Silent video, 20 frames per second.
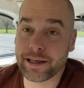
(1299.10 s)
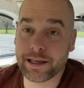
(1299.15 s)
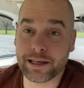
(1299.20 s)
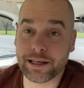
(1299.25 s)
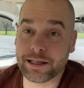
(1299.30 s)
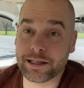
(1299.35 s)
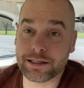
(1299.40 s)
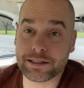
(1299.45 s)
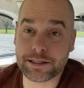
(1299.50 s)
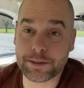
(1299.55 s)

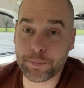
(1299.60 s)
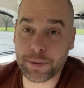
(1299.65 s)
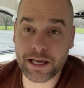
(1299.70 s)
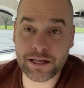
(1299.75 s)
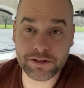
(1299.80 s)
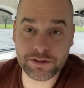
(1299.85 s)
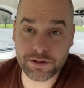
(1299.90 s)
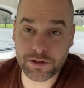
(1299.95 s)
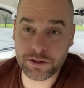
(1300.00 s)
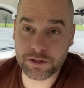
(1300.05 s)
it
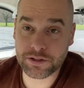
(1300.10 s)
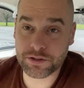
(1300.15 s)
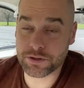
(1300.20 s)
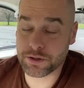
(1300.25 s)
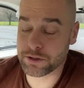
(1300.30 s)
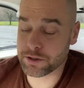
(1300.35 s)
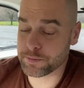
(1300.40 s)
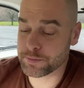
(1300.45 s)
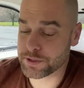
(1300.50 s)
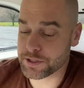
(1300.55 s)
depends on the
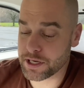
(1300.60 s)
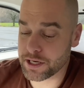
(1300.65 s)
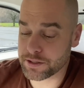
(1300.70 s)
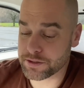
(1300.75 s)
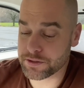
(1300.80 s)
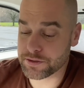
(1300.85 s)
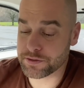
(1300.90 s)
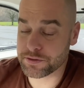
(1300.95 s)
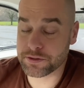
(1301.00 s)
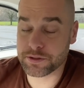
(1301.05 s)

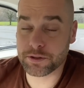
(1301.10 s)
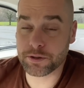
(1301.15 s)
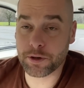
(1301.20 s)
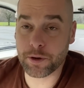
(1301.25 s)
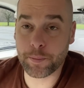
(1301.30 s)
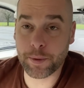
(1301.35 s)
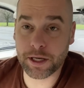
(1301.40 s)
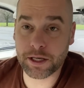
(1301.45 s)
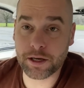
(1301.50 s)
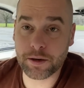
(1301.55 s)
circumstances. You know, I
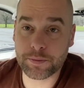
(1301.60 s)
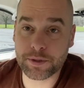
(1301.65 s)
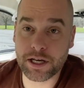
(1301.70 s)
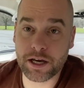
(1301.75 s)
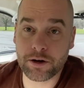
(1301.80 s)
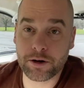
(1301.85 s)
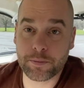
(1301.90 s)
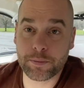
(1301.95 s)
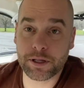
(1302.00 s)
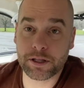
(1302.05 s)
might come
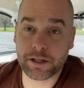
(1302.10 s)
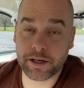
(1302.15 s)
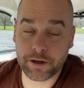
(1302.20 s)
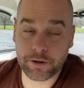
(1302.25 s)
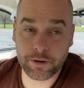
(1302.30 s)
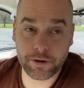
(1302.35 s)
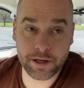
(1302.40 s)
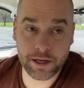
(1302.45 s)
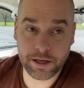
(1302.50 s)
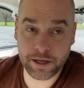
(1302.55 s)
down and be like,
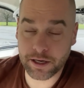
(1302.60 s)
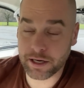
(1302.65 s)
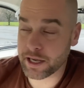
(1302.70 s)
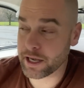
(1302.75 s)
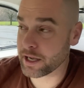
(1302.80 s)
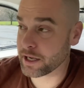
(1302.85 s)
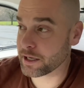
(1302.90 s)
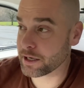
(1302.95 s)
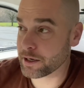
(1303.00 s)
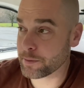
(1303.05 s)
okay, I'm going to
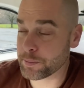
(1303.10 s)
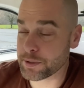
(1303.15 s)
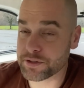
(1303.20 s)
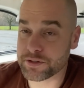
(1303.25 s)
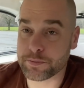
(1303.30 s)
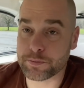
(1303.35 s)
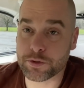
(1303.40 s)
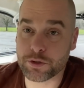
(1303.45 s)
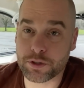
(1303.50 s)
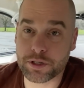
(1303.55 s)
hang it up in
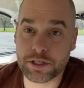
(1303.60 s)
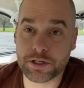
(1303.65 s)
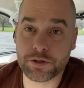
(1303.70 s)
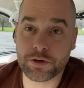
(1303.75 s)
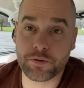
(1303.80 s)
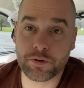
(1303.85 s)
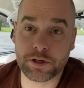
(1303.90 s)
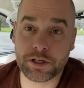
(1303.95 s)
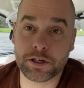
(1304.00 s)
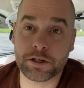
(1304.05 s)
some trees
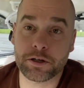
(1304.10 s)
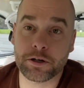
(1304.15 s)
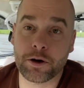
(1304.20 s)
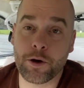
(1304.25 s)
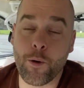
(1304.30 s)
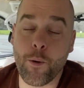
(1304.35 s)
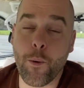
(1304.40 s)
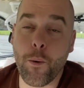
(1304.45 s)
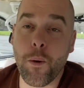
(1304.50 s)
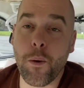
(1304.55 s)
over here
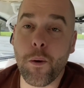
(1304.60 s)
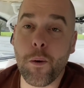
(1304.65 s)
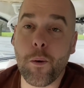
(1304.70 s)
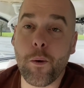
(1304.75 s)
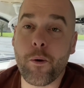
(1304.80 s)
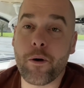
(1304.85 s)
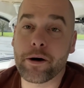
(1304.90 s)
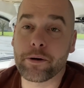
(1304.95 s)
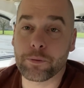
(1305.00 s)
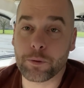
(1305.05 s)

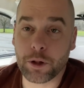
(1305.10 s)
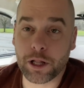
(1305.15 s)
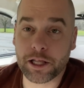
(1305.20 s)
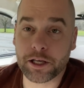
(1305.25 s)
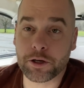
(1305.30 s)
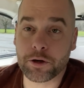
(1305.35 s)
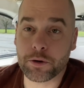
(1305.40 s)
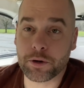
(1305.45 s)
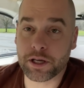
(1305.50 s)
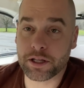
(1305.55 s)
while I
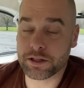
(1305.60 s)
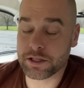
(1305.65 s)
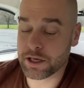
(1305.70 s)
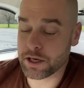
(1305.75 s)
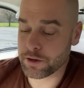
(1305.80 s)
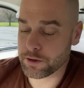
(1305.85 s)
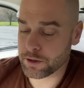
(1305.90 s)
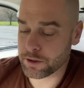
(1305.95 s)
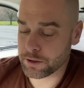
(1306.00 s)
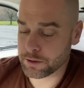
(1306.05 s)
go get the
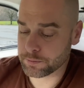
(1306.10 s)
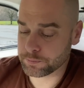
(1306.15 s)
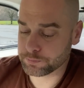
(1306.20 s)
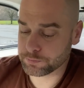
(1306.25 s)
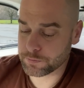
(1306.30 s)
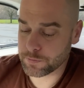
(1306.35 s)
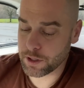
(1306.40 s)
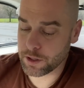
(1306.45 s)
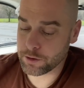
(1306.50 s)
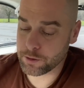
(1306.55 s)
other
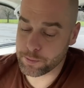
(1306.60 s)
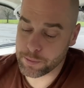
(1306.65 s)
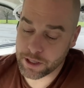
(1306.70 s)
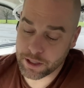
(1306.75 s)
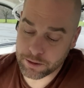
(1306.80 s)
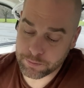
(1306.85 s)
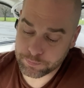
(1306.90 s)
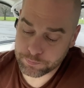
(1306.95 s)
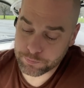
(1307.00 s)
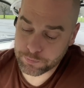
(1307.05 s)
bit
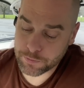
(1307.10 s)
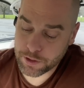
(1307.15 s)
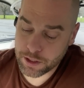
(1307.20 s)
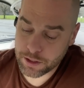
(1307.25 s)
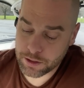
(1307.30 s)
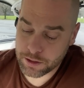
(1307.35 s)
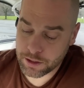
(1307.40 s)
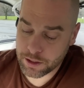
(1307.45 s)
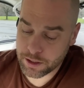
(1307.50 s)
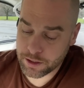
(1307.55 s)
and
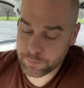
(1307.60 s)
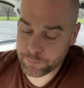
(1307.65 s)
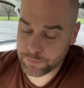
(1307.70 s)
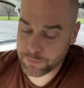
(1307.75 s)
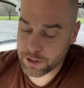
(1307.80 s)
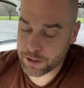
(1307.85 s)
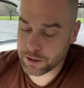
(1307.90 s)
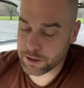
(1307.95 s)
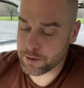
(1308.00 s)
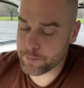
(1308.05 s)

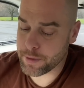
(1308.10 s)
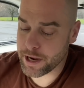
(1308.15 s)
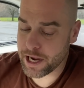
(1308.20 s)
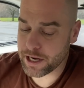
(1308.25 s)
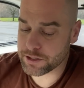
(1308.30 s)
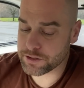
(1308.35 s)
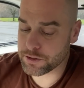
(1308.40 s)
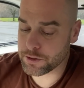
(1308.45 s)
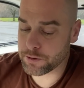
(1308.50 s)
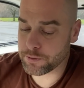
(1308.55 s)
then come back.
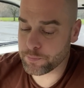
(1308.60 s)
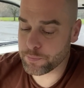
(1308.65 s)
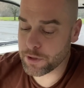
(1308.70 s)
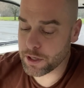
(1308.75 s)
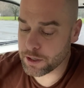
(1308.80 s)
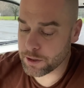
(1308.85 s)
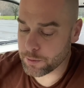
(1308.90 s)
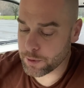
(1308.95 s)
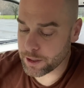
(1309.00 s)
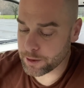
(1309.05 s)
So
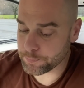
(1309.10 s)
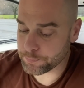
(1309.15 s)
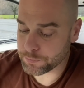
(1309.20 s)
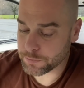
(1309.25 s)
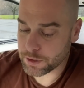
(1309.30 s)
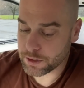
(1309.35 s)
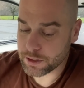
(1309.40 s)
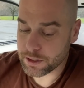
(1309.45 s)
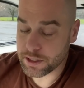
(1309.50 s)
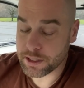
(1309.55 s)
anyway,
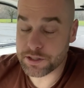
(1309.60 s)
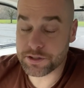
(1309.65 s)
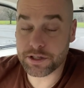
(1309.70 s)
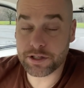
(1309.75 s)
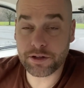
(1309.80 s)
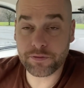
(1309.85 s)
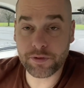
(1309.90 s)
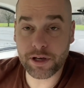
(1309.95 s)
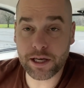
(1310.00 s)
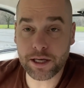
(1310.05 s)
it's
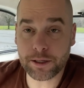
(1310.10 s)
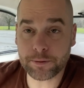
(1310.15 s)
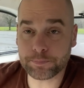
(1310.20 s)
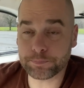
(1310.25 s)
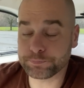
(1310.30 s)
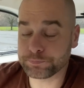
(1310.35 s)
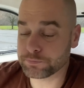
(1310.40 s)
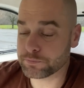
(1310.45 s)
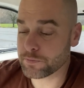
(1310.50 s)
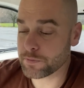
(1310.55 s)
in the van.
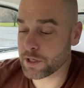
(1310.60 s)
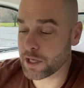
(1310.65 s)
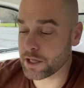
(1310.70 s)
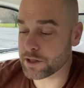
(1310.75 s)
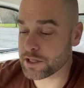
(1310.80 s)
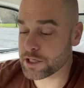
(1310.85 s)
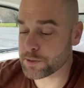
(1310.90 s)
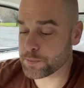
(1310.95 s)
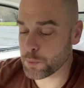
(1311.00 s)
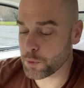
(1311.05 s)

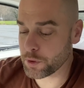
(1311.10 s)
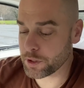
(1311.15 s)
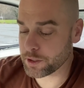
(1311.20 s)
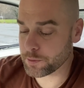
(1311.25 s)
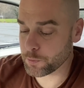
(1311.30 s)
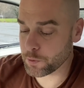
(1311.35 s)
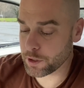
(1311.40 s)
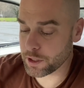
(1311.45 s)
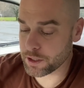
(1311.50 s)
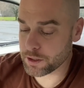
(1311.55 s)
At this
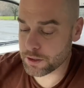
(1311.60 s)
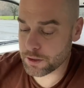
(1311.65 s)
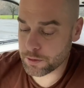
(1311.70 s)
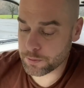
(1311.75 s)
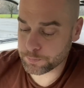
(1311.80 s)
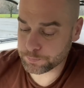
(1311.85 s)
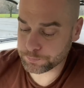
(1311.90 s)
point, what I do